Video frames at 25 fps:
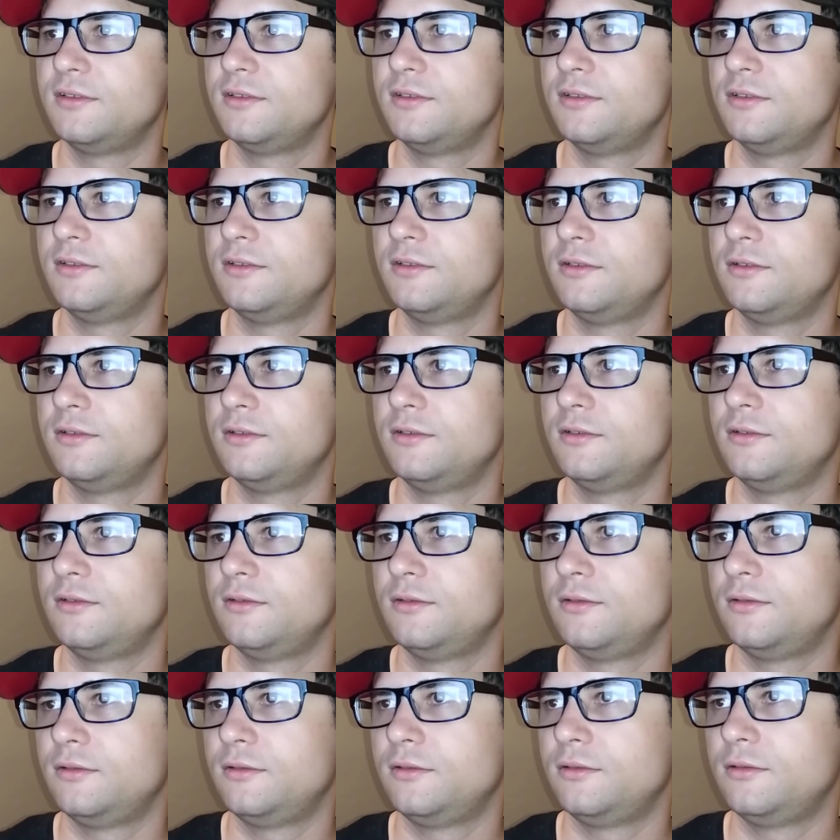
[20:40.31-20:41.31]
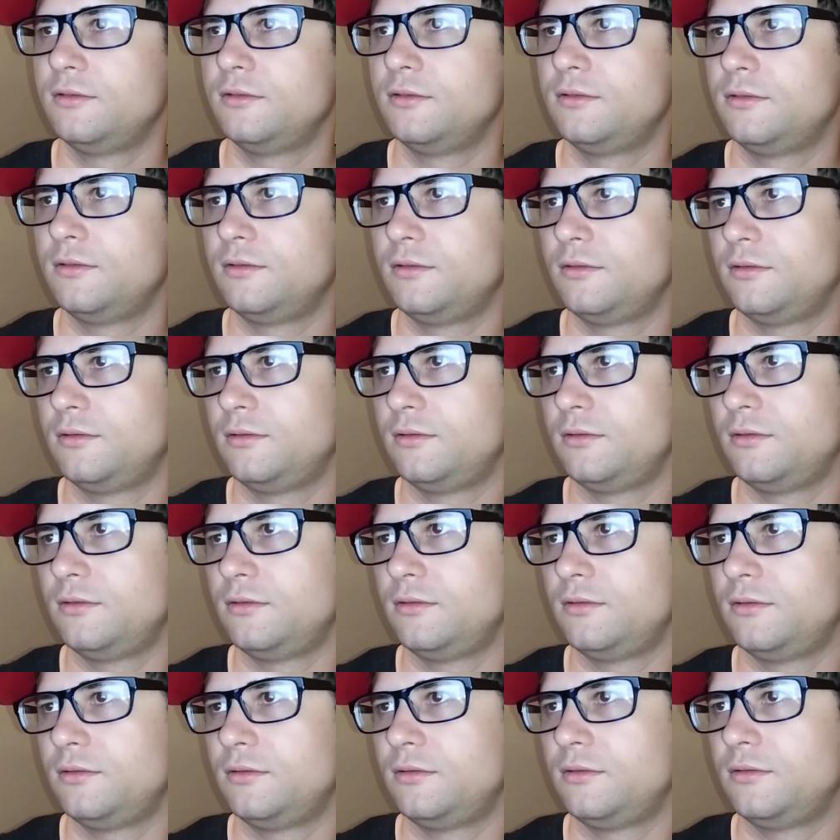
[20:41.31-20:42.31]

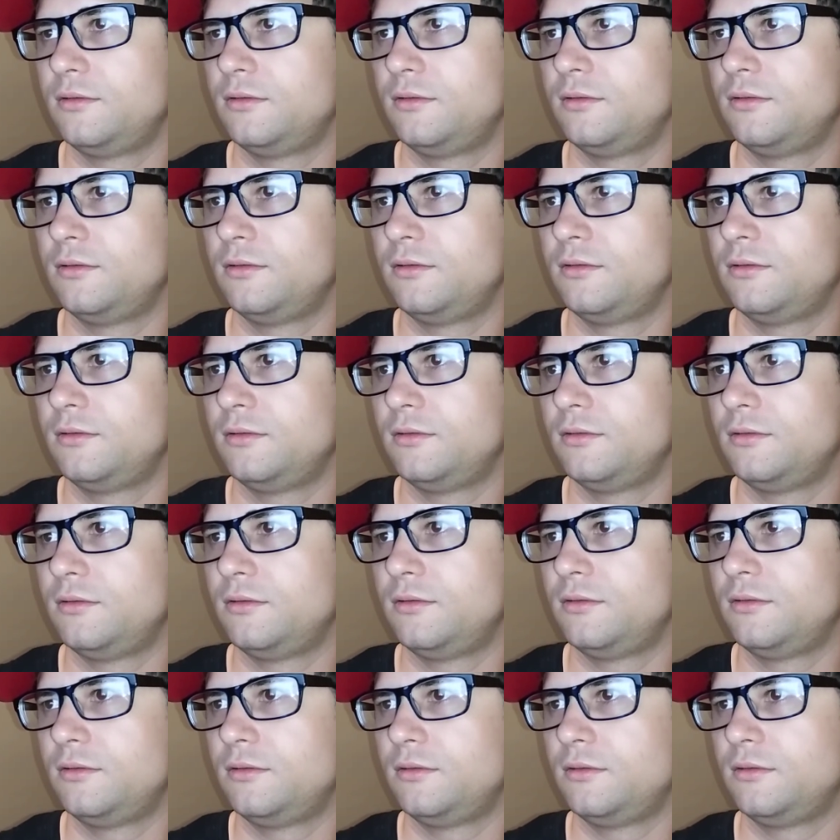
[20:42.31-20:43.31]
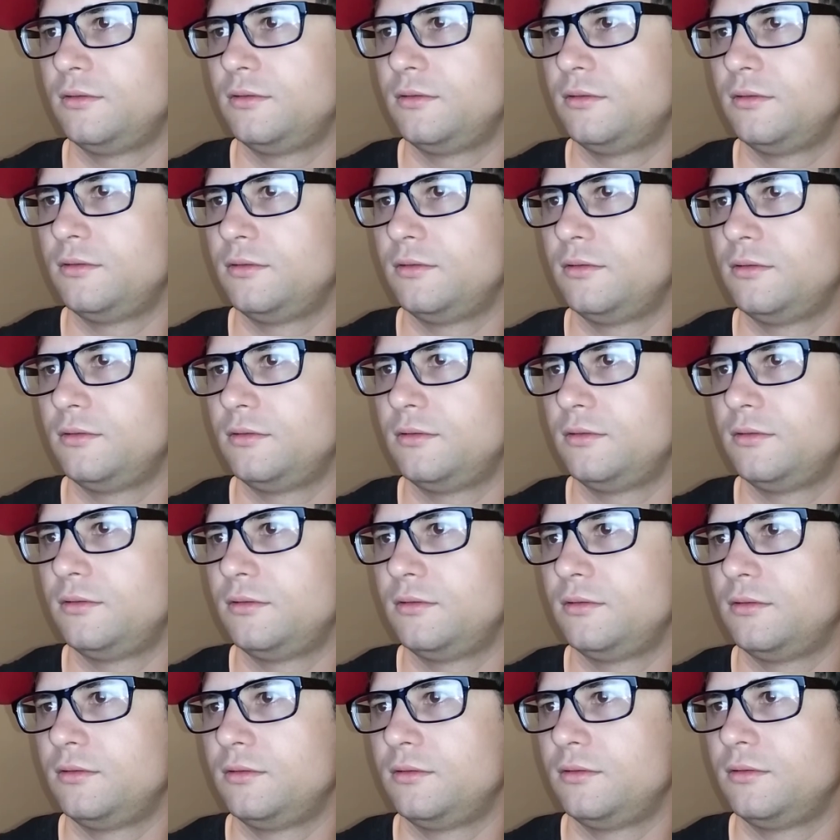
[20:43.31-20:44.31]

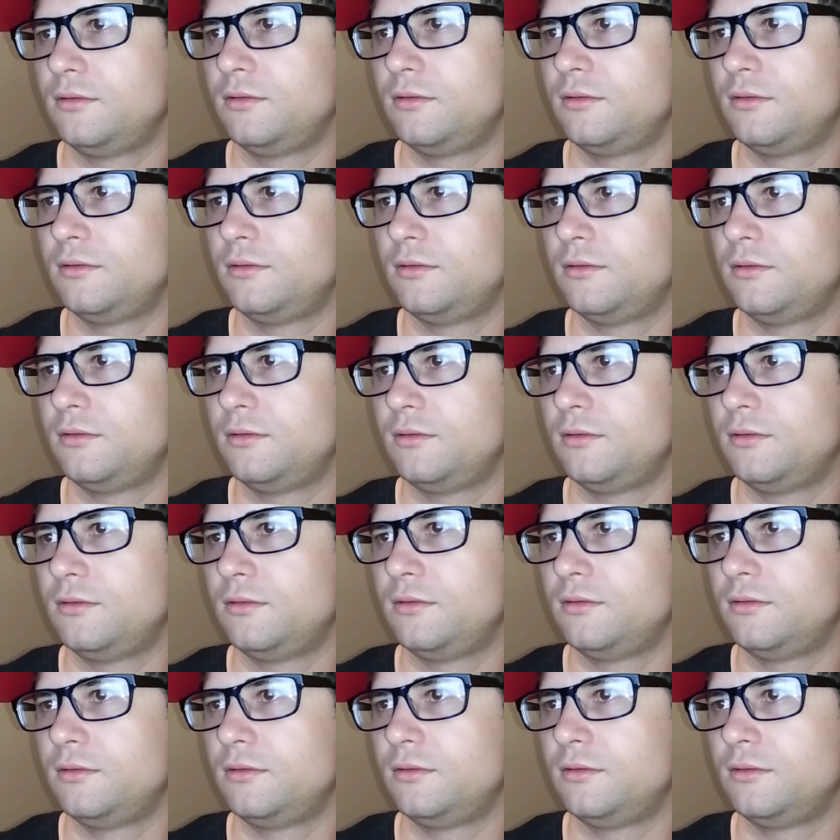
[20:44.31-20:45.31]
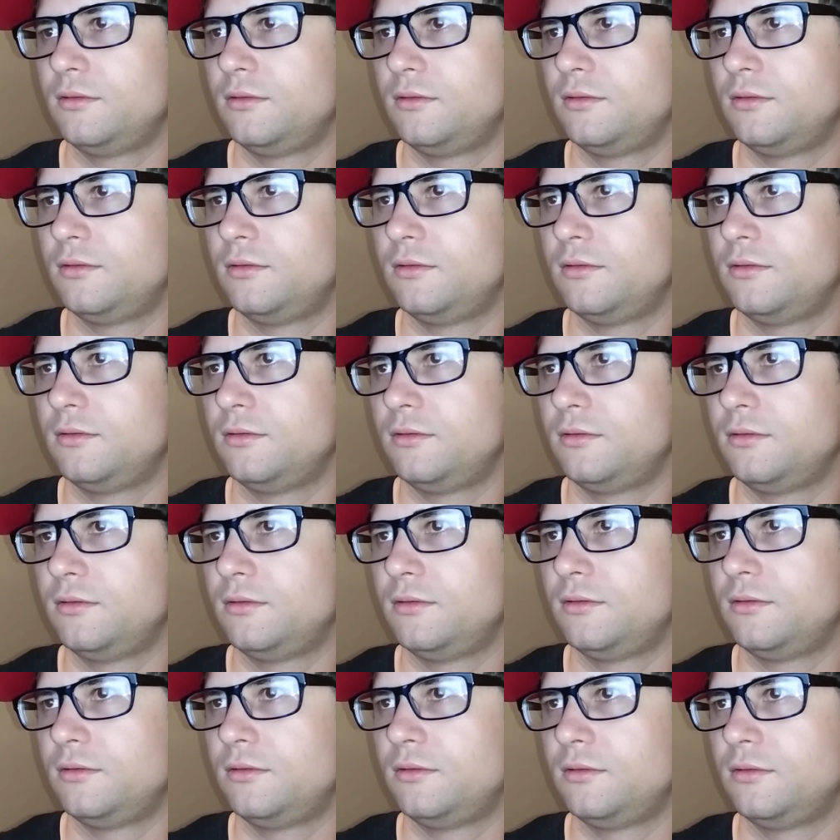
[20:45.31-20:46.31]

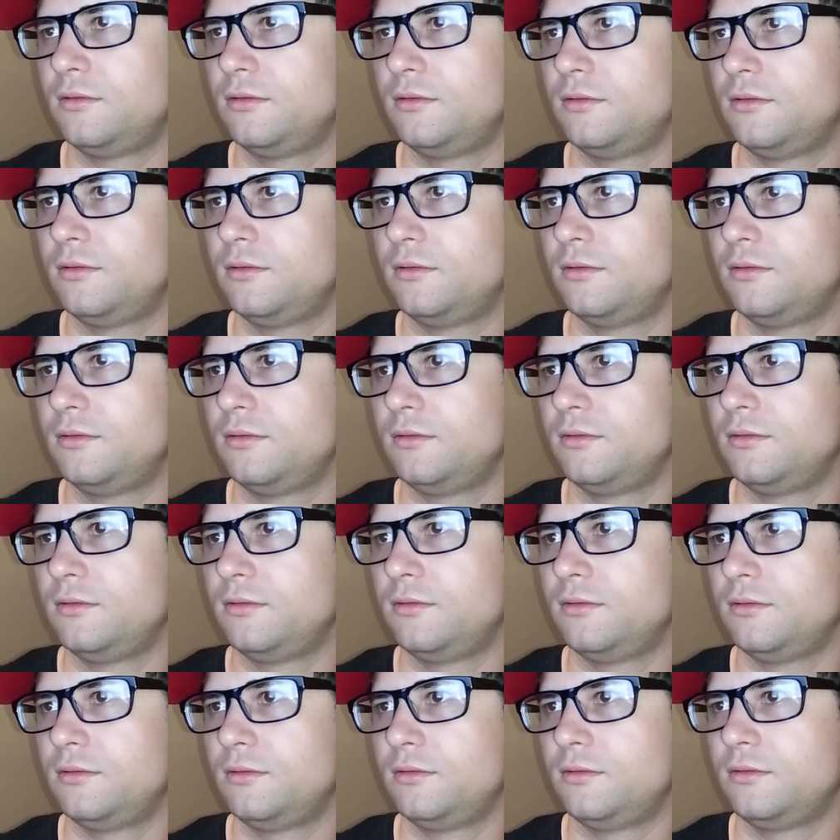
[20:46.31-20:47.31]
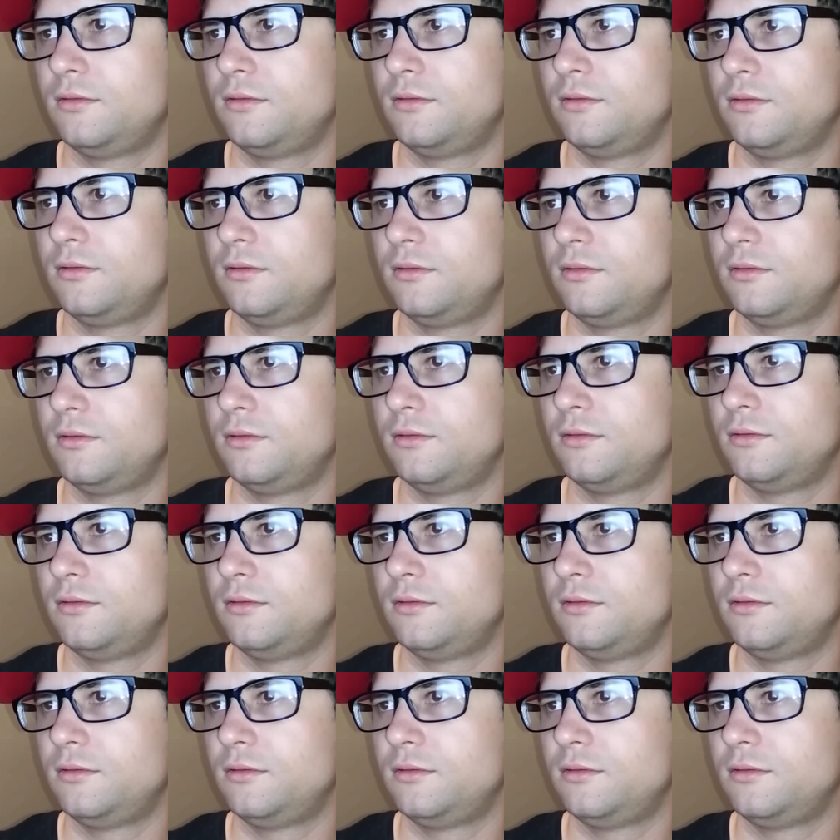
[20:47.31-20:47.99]
Nobody speaks.